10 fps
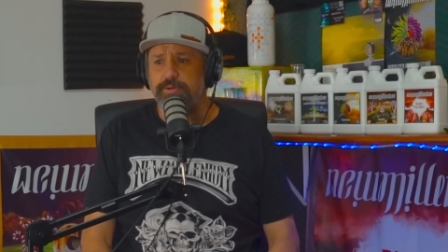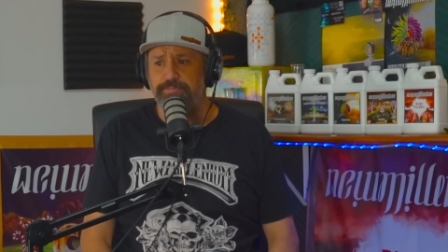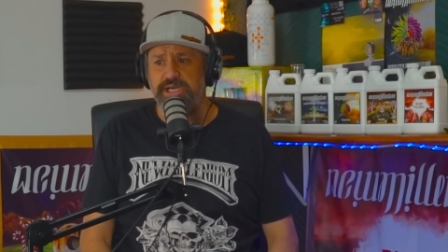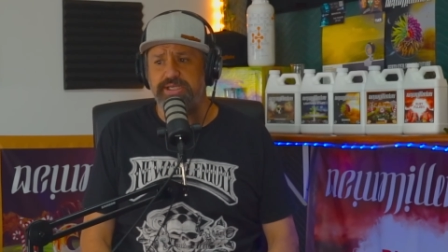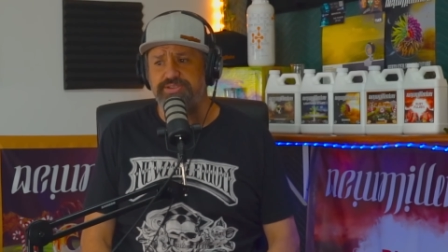
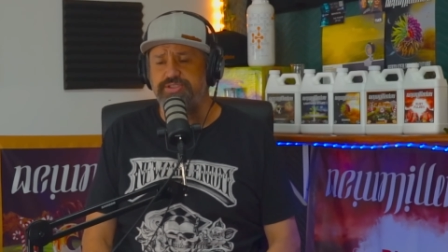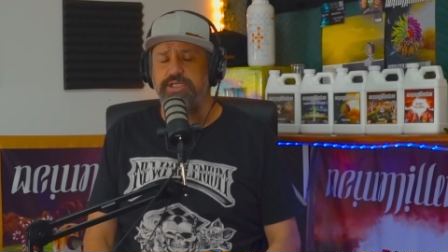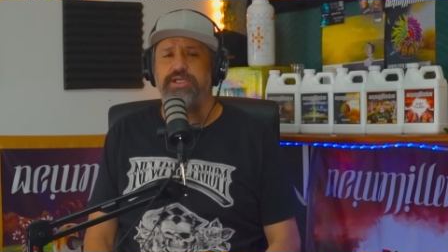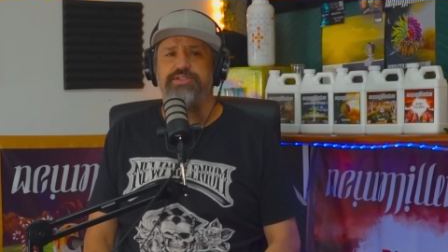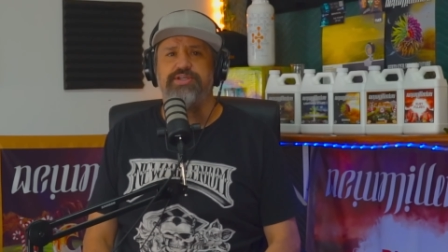But it's
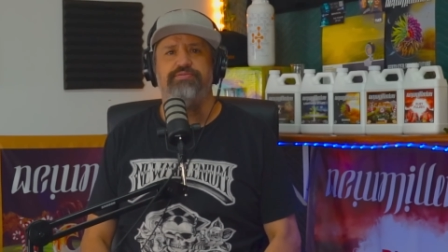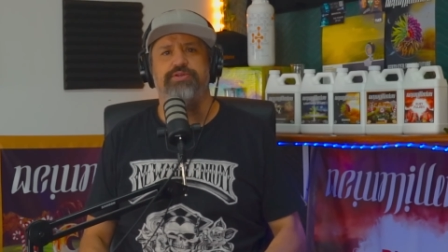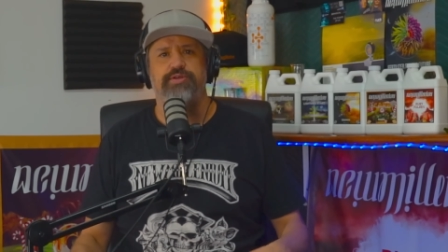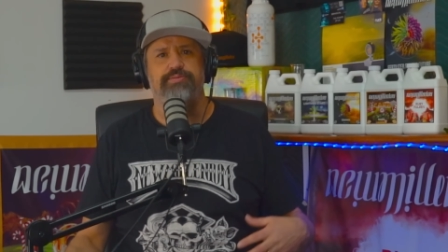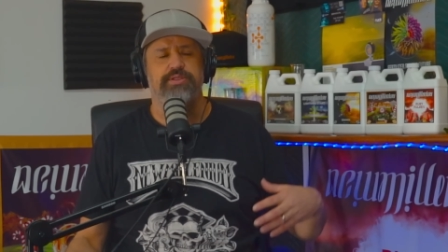
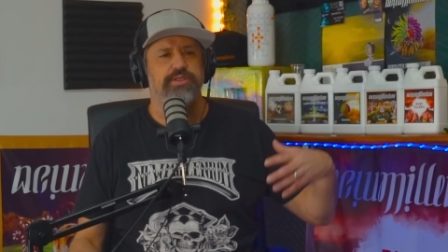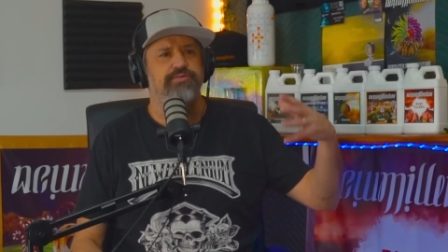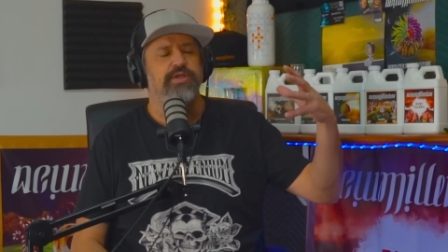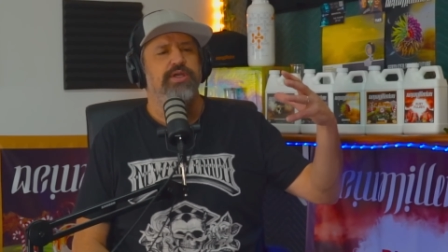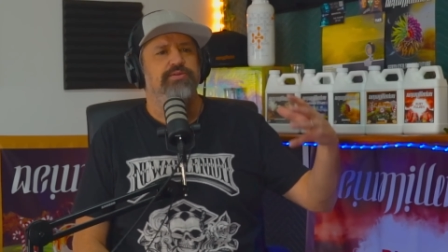definitely something
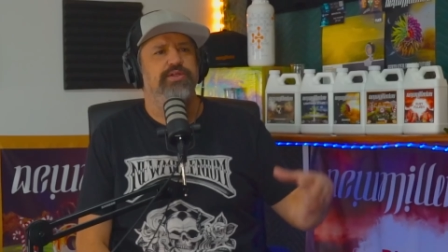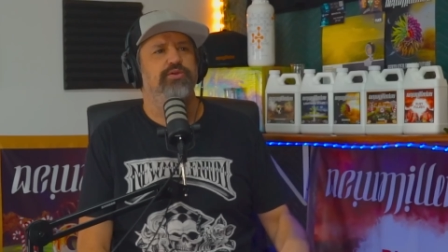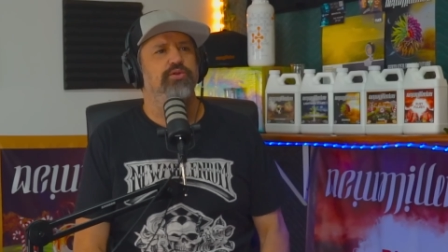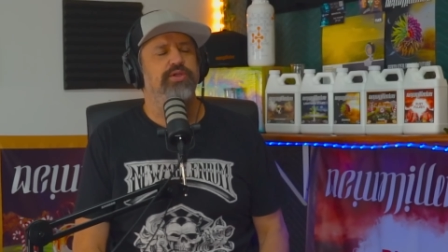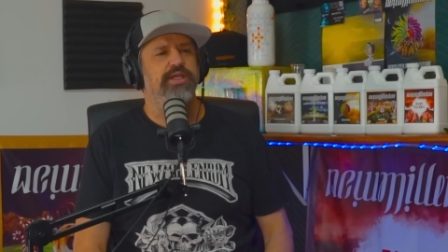that
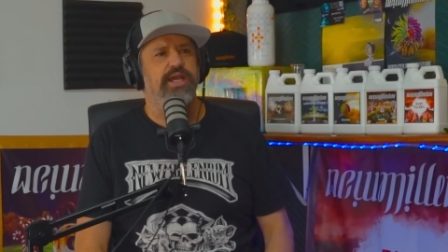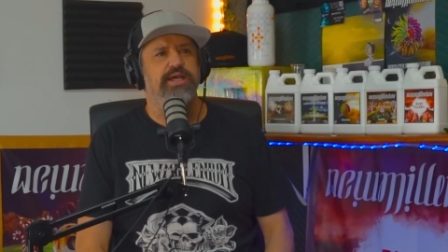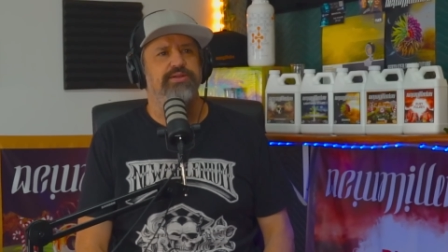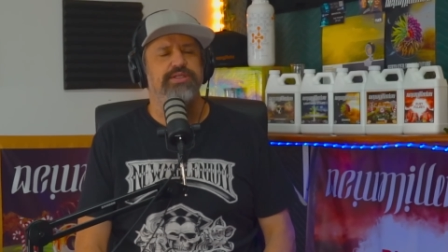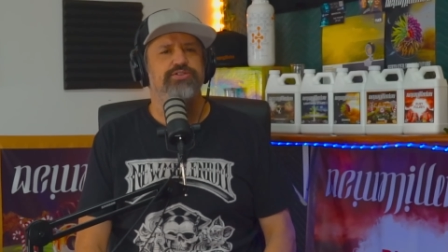they're looking
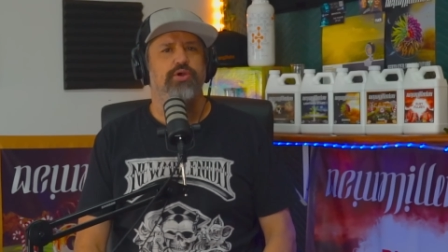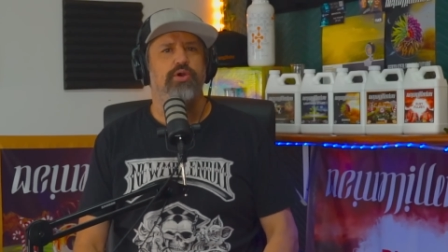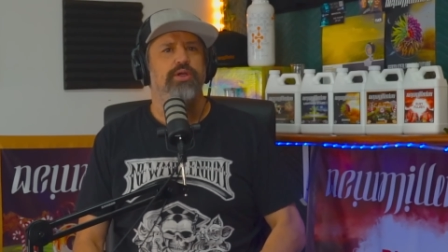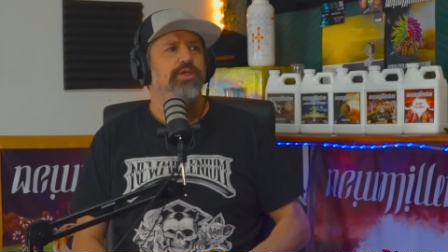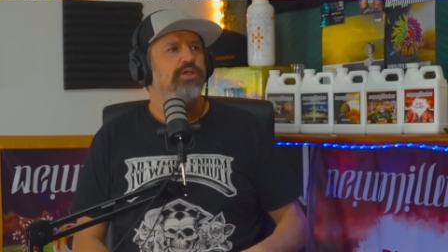at, and these are